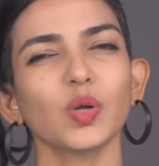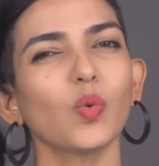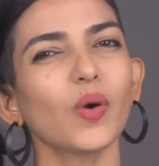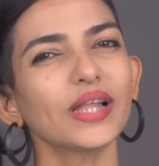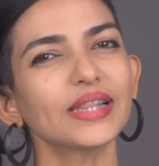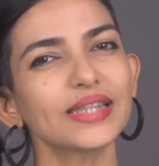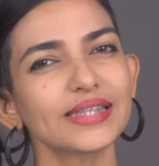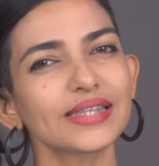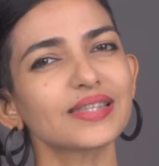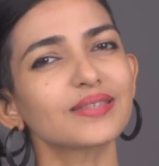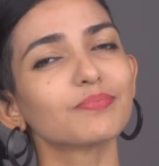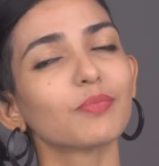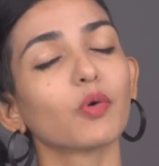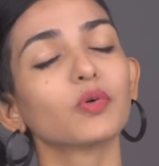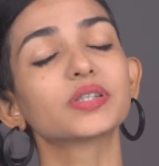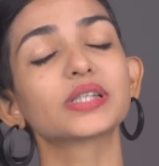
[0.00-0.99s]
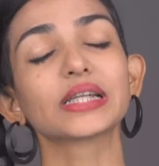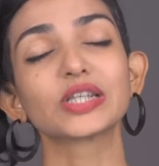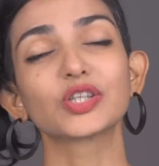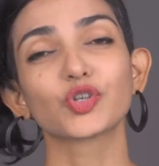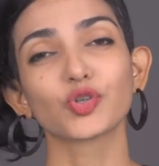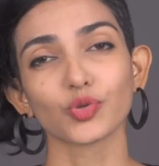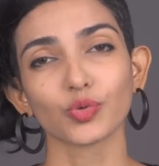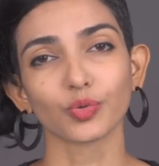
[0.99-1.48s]
While this is mostly
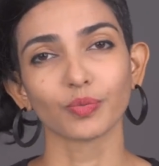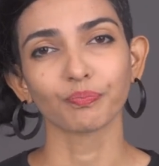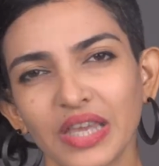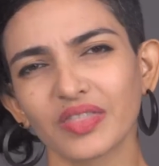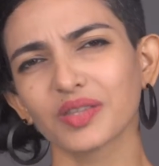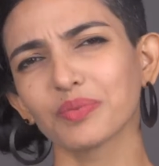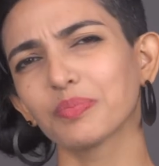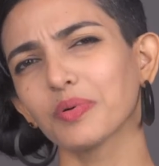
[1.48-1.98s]
true, the